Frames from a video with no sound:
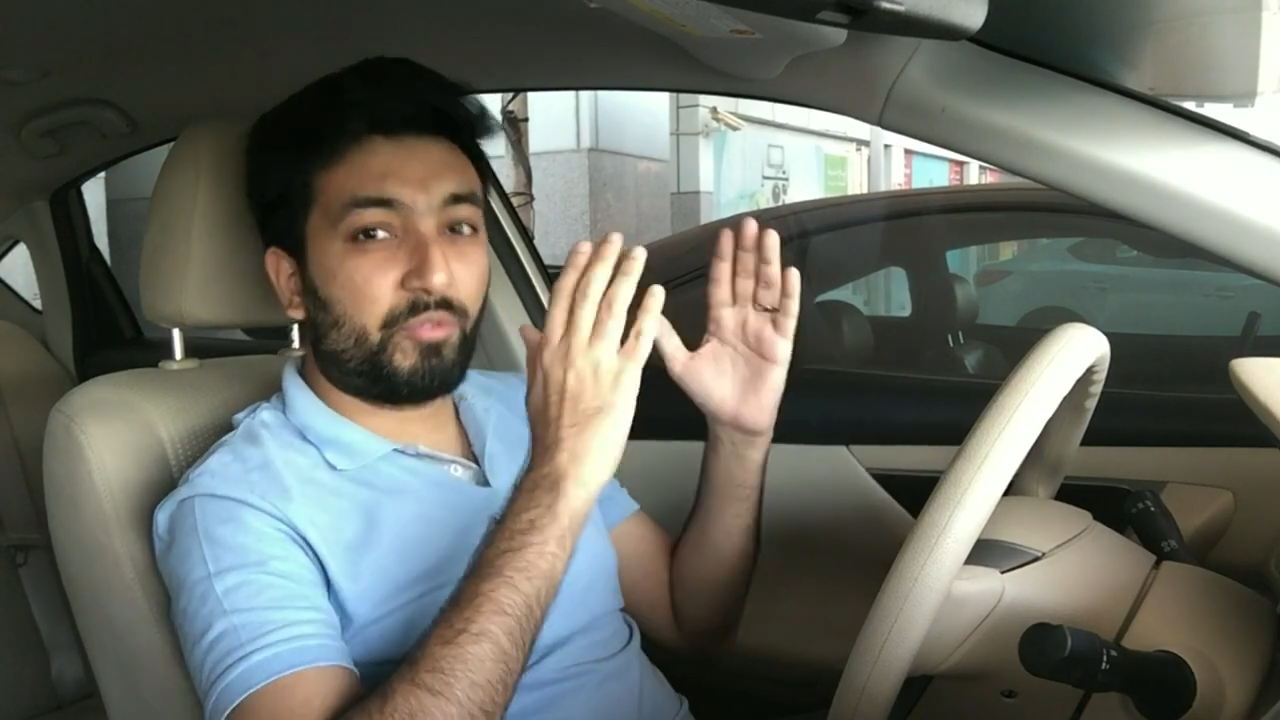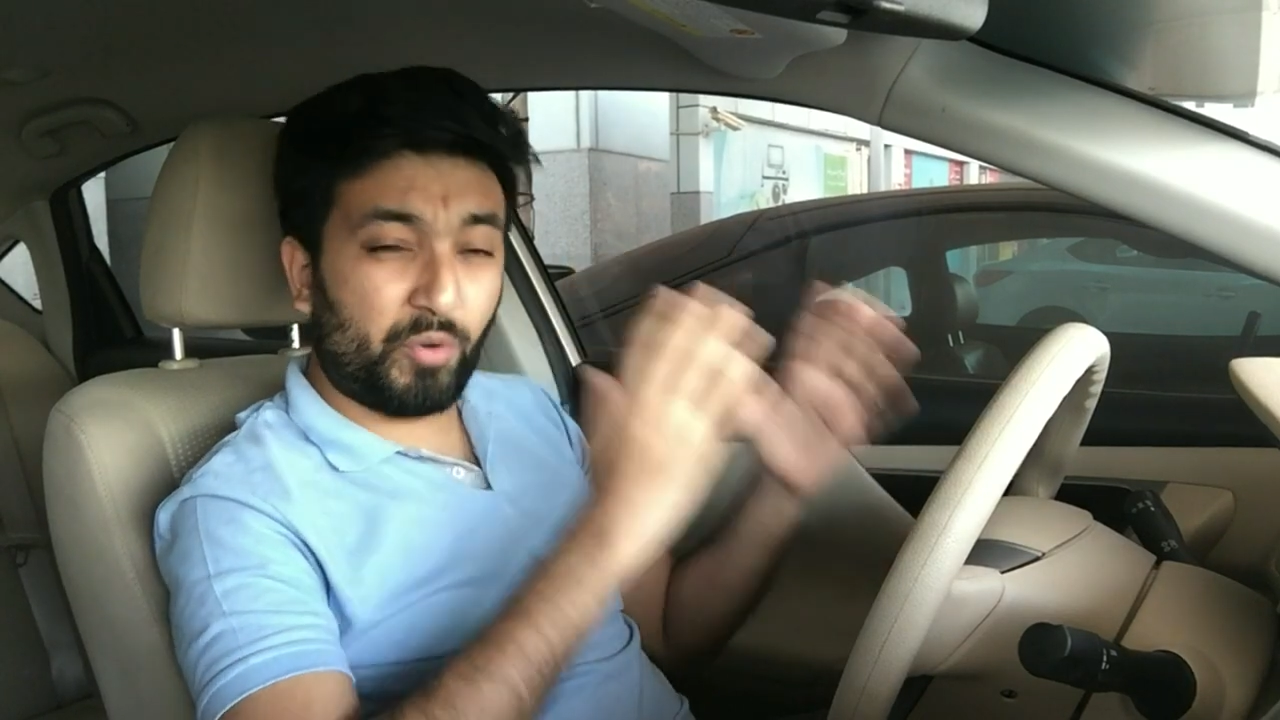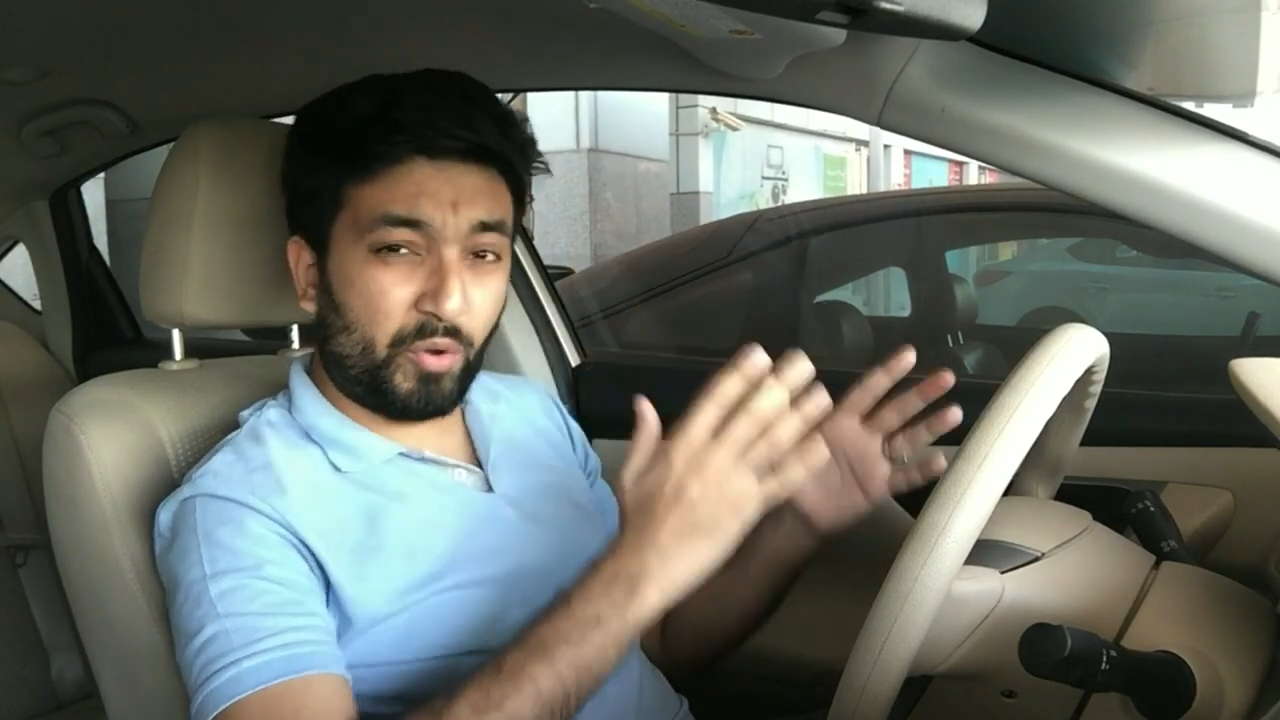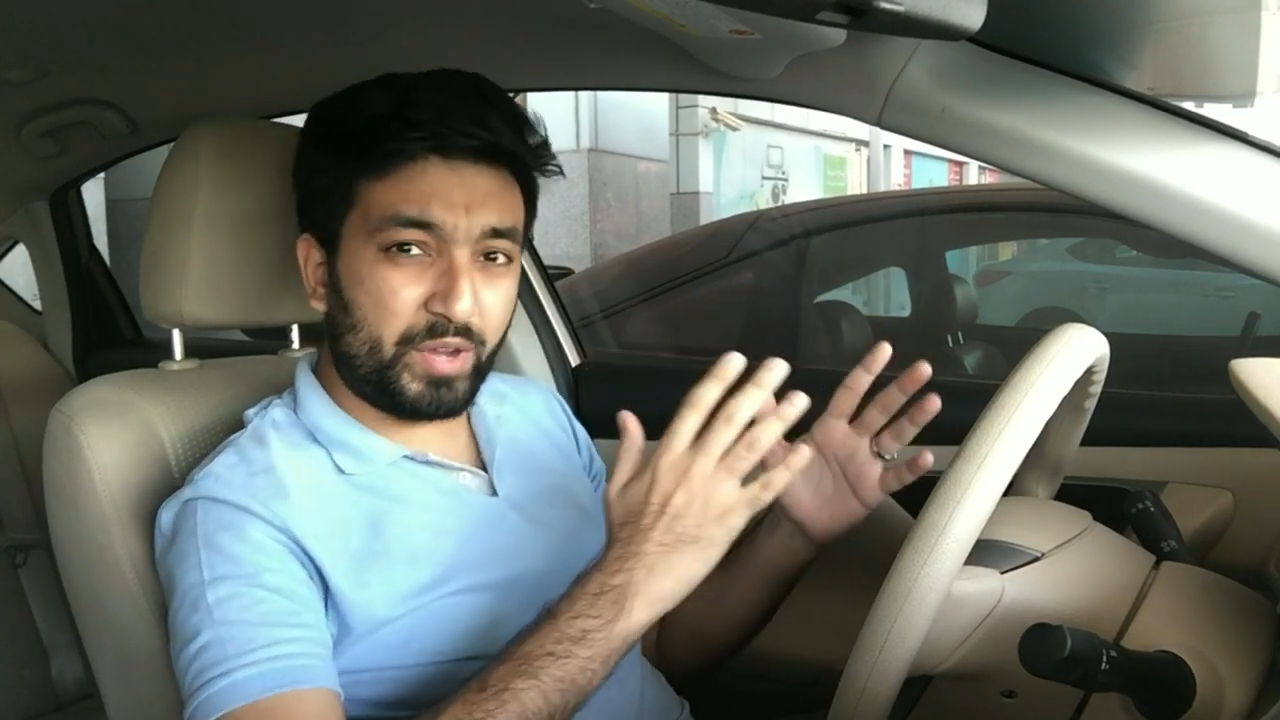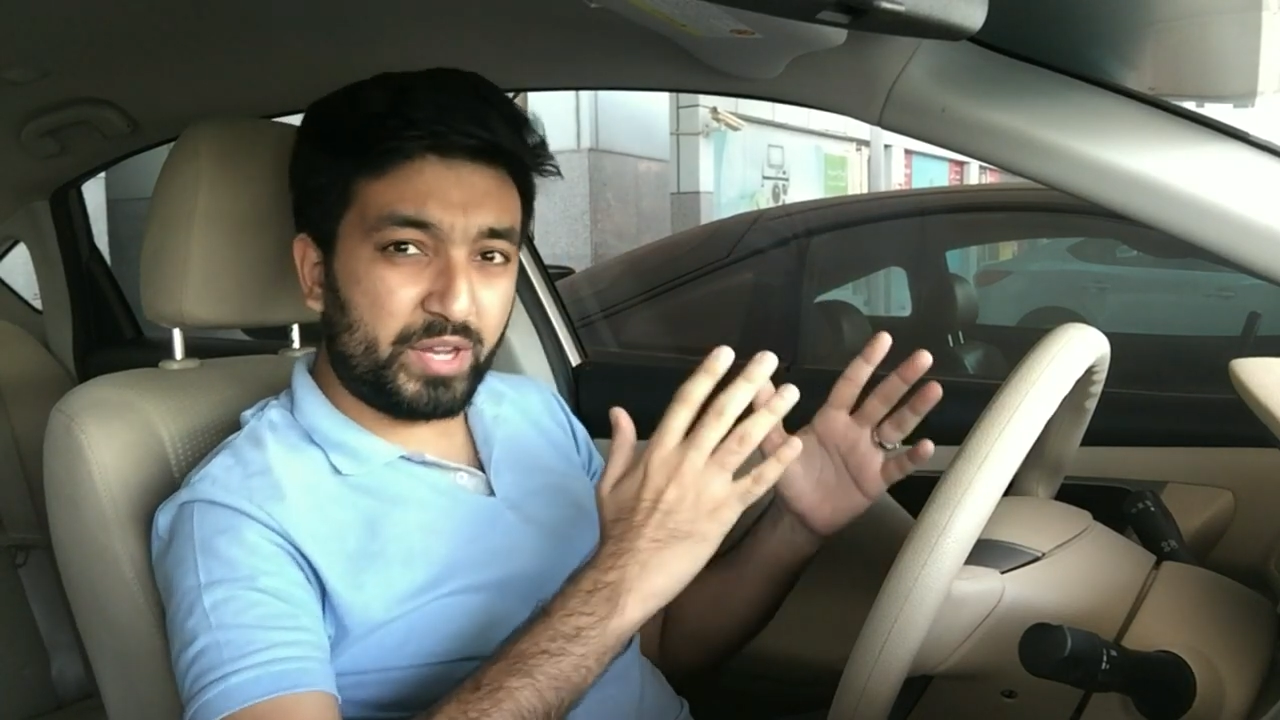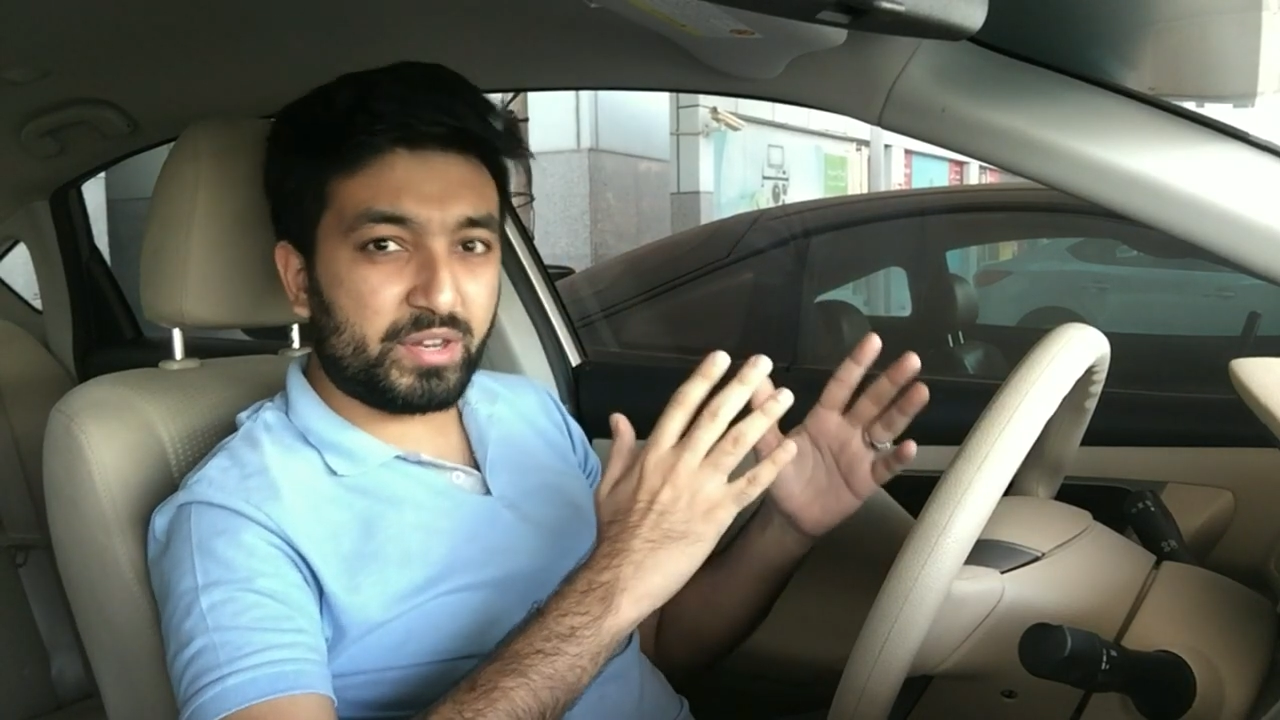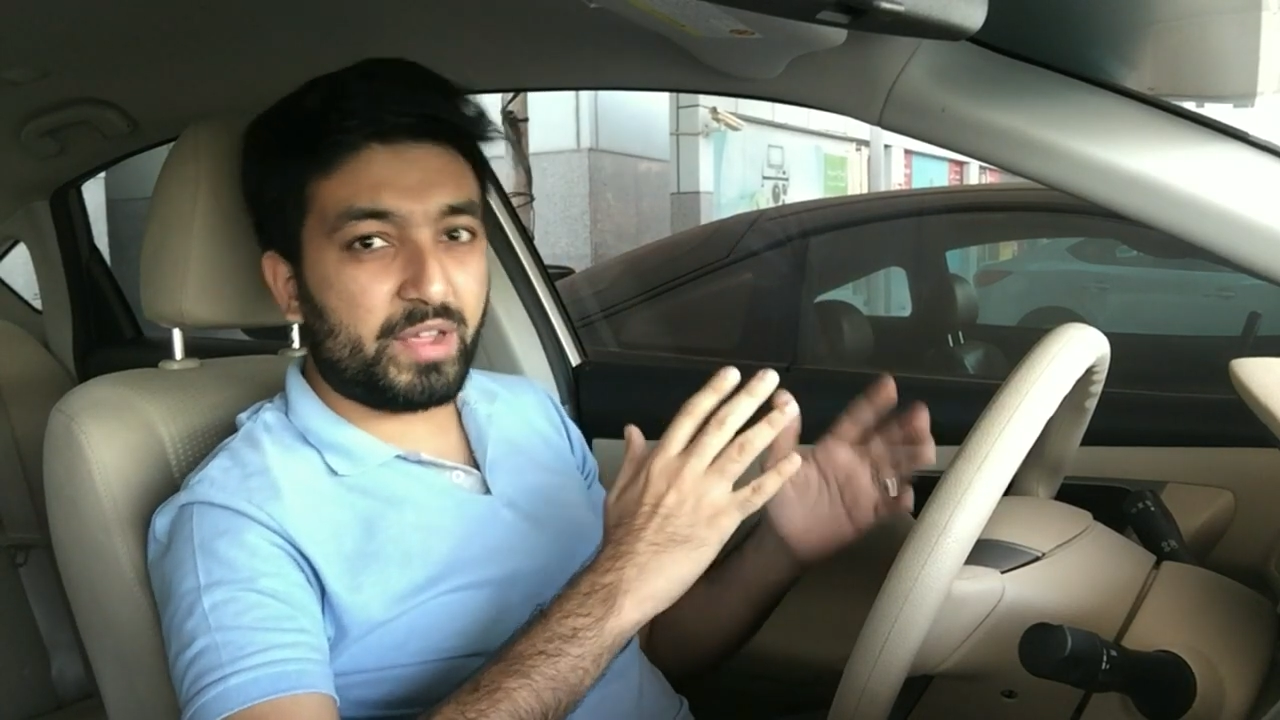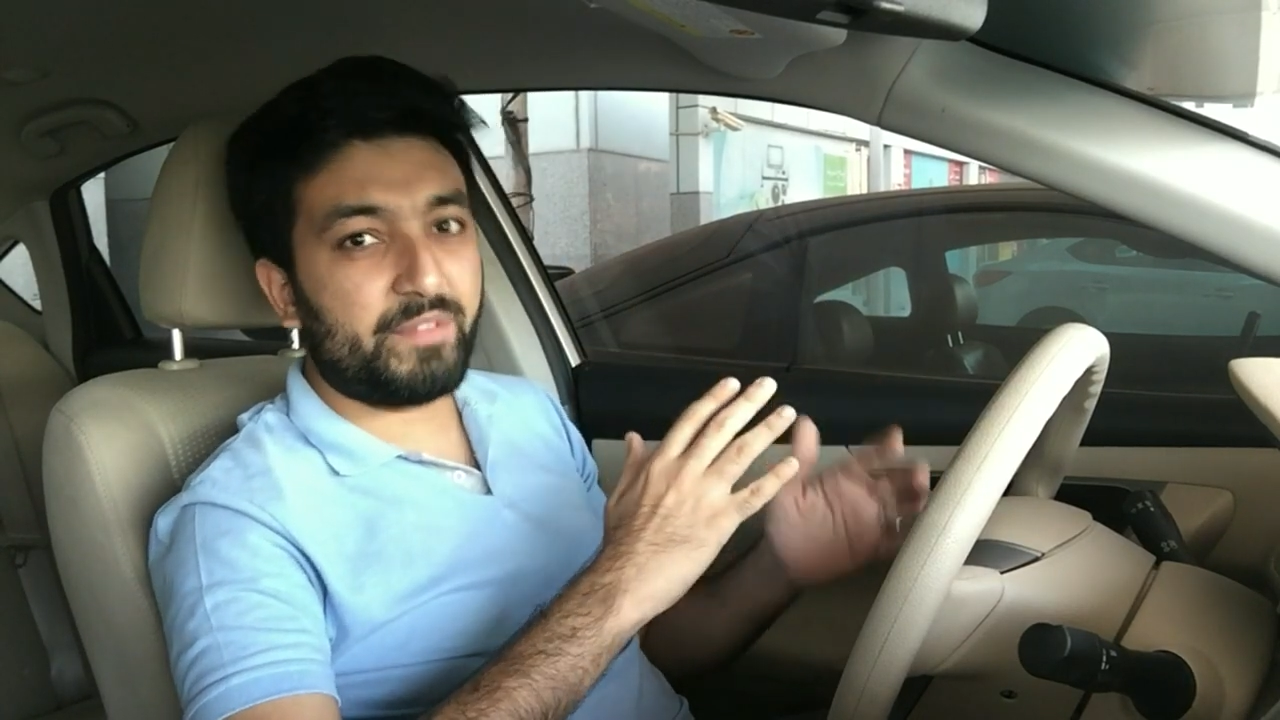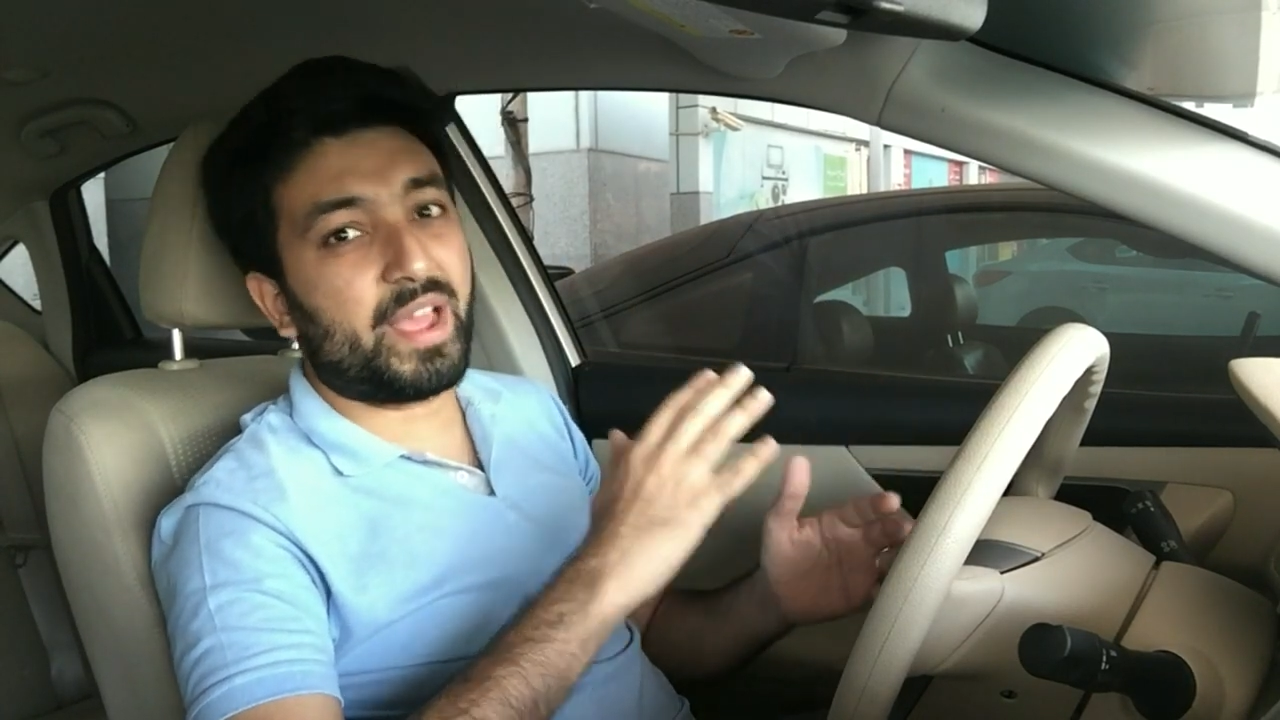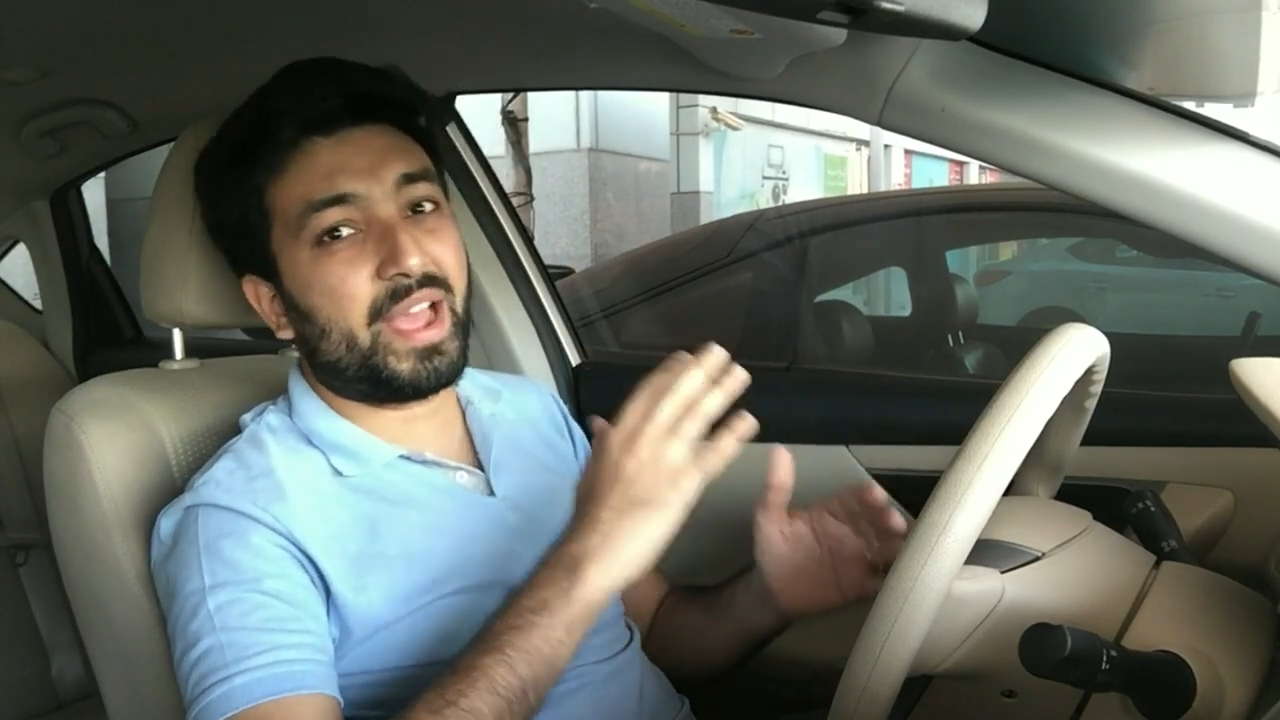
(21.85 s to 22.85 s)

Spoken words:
four-wheel drive